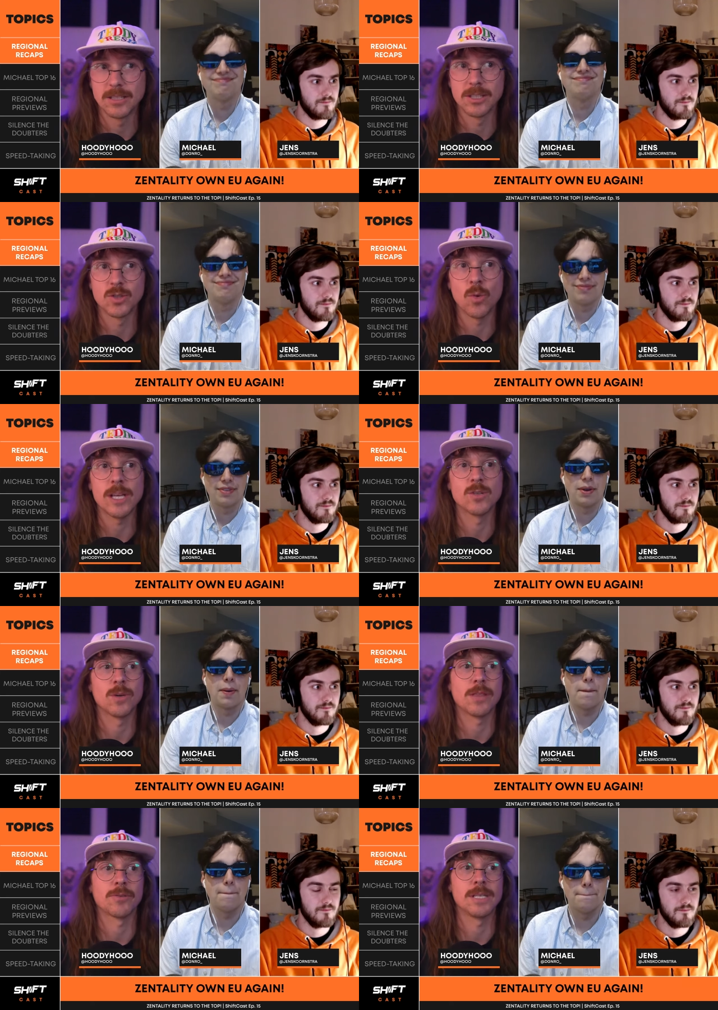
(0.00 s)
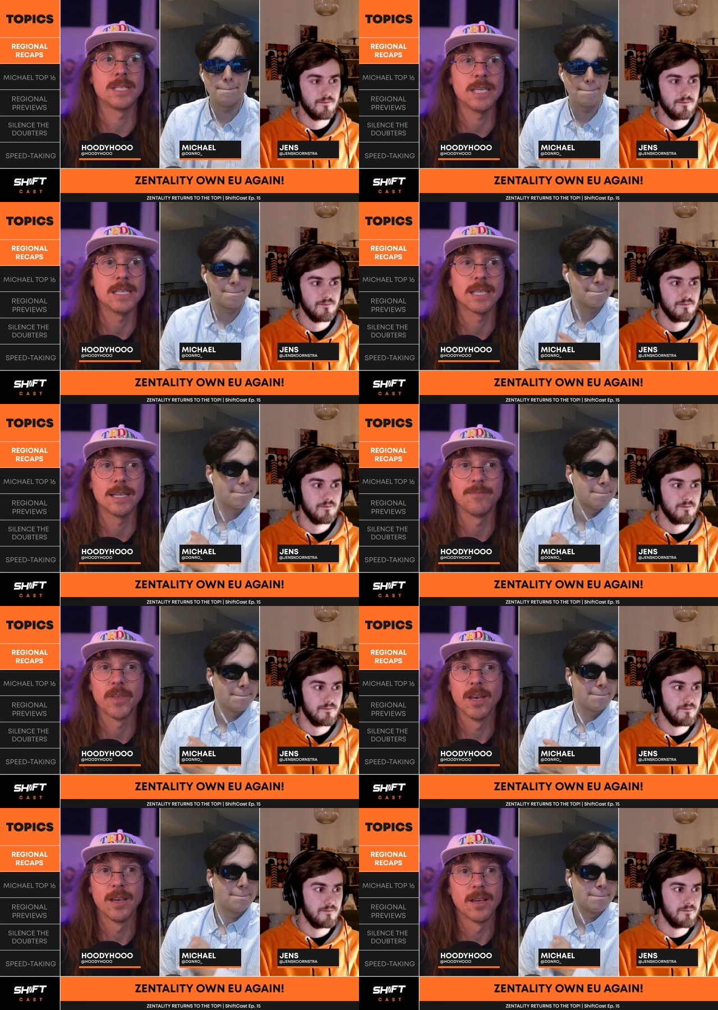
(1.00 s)
Speaker 1: to the 2023 season.
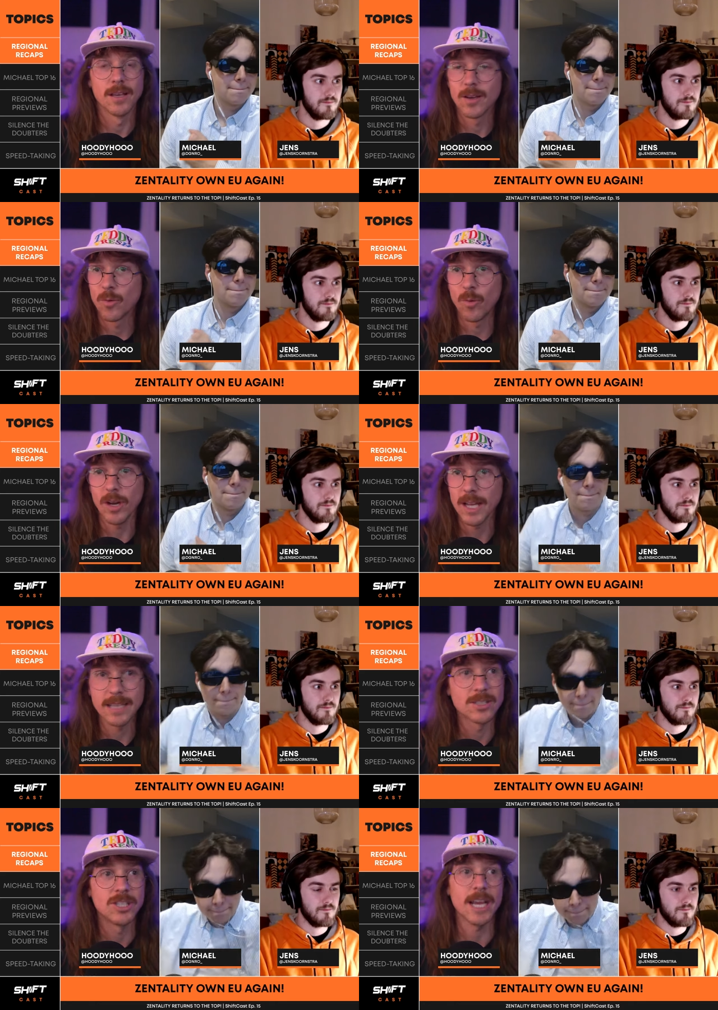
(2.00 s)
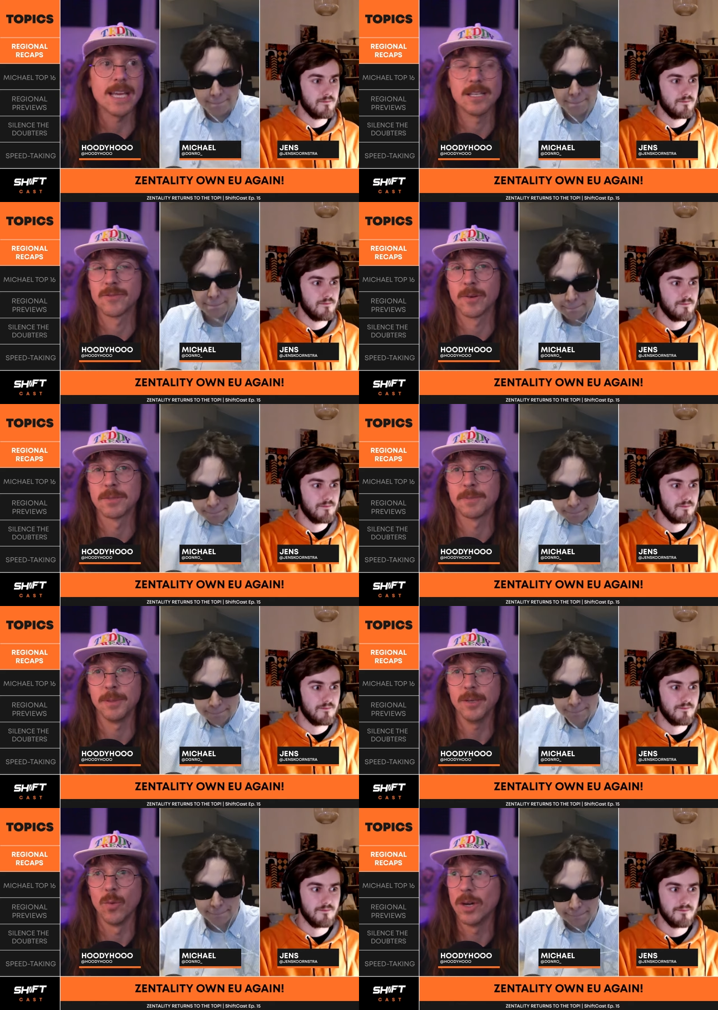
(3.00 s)
What has changed from
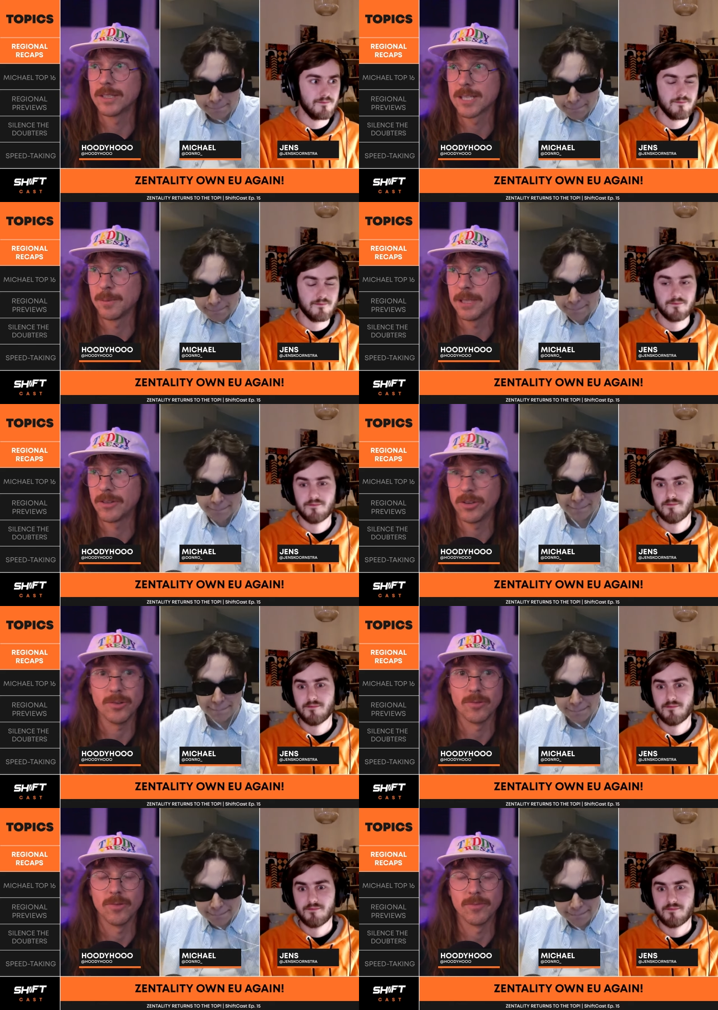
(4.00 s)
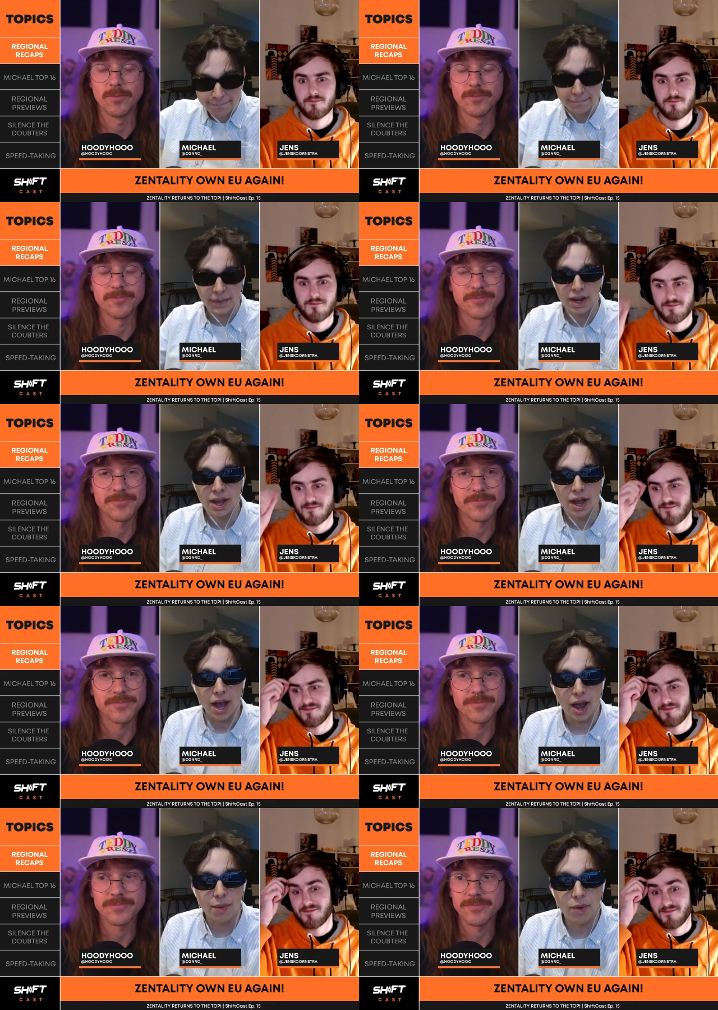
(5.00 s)
split one to split two?
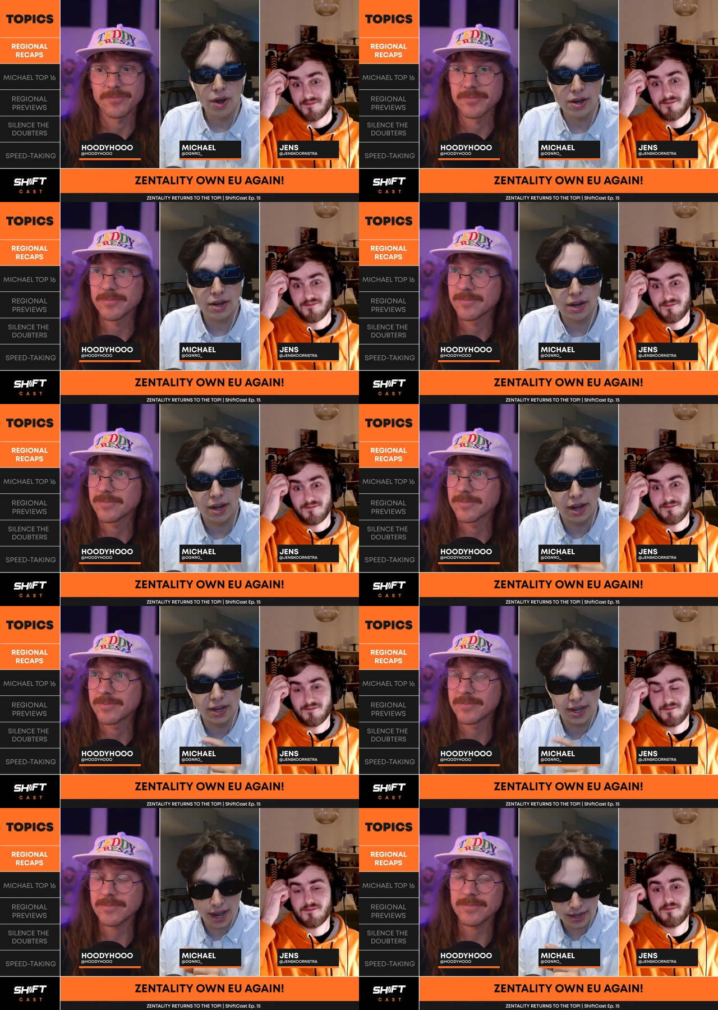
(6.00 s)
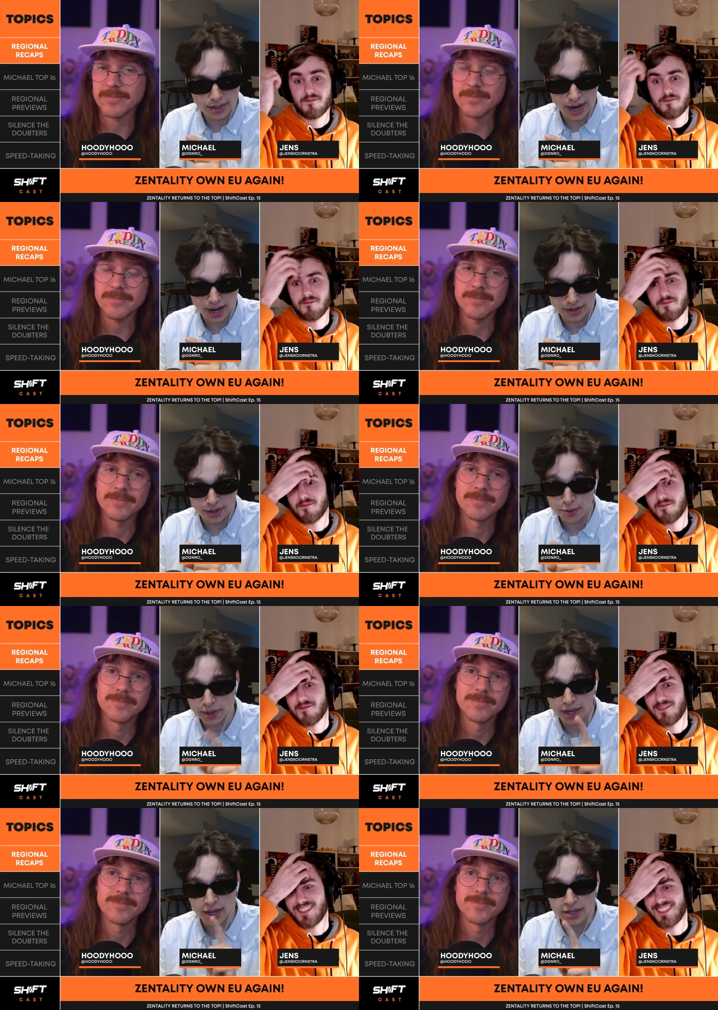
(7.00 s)
Speaker 2: I want uh, Jens to answer this
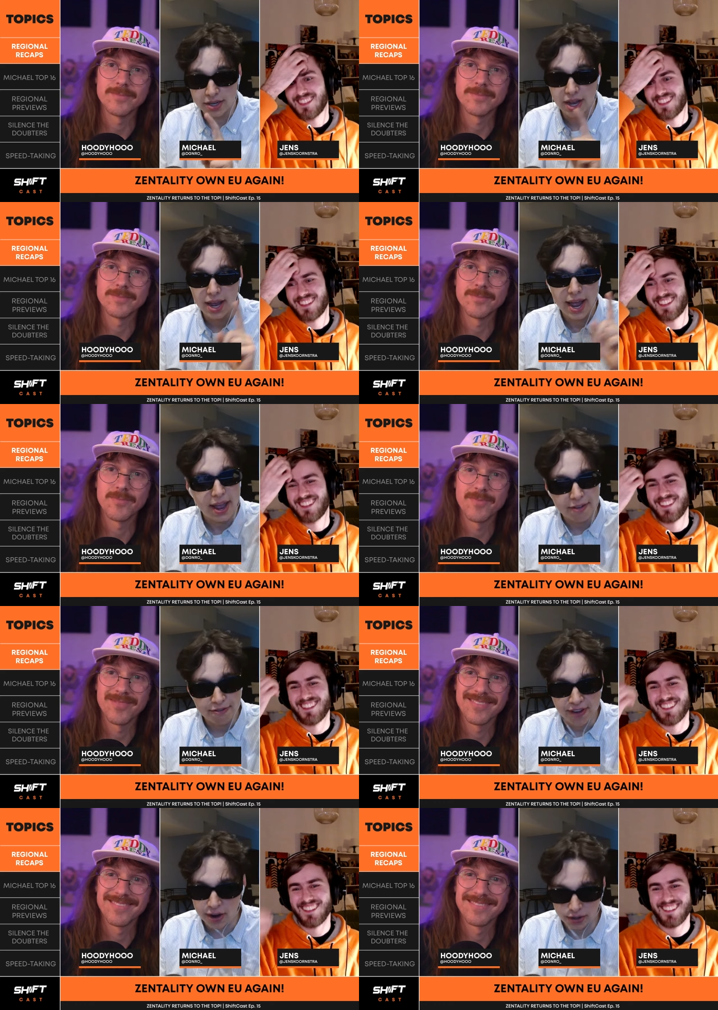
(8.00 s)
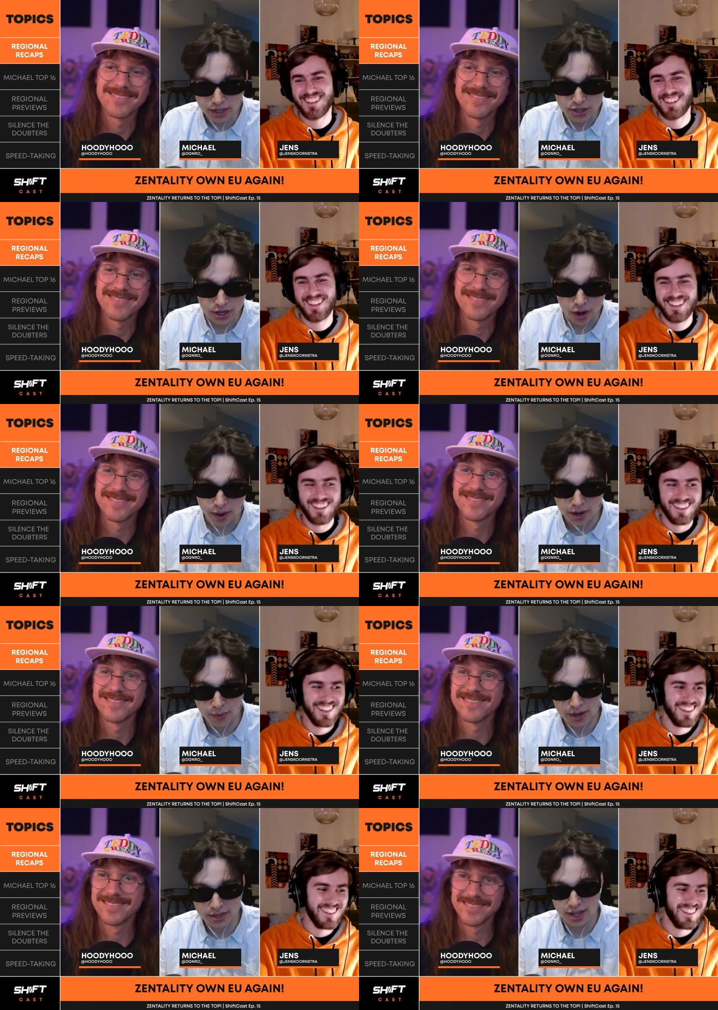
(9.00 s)
because fairly so. I
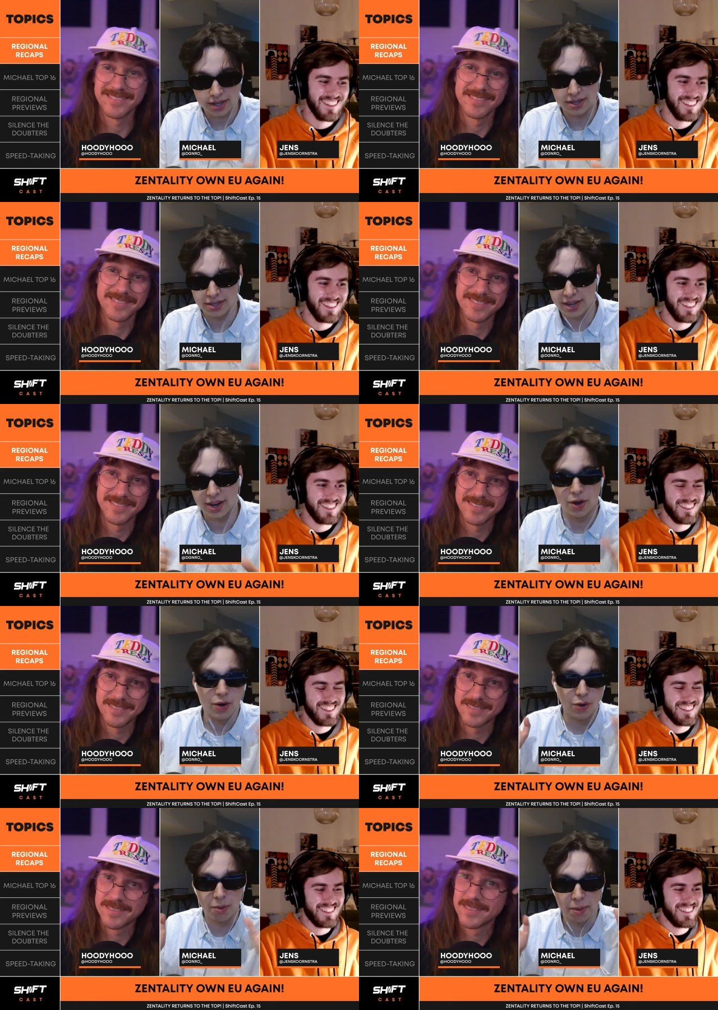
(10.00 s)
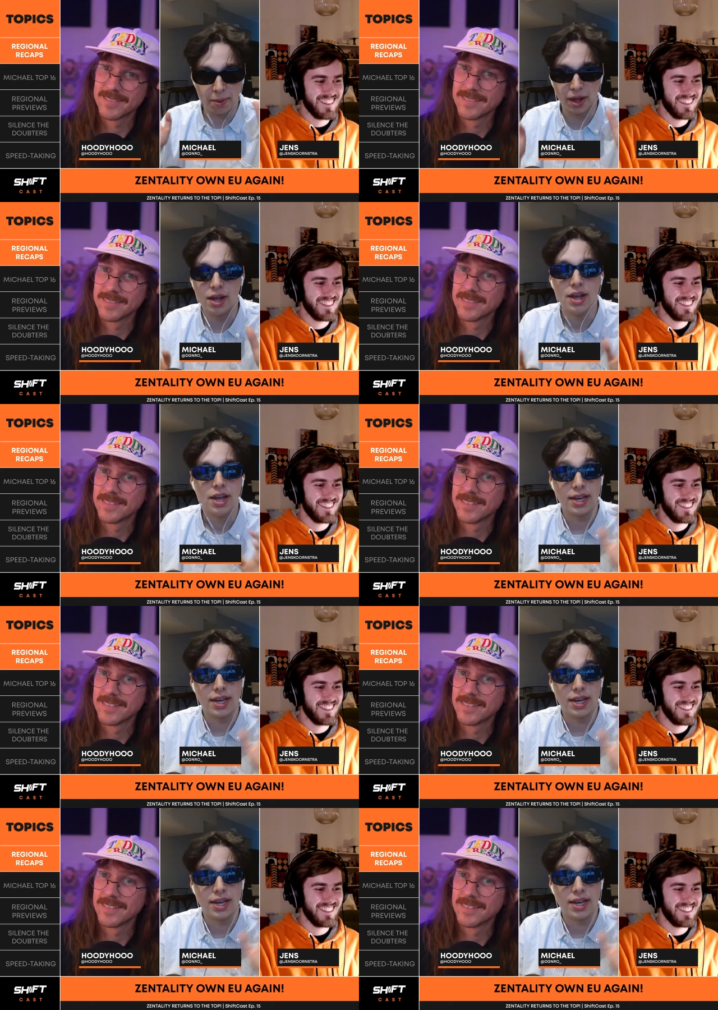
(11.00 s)
don't want to say this isn't like, oh, blah, blah.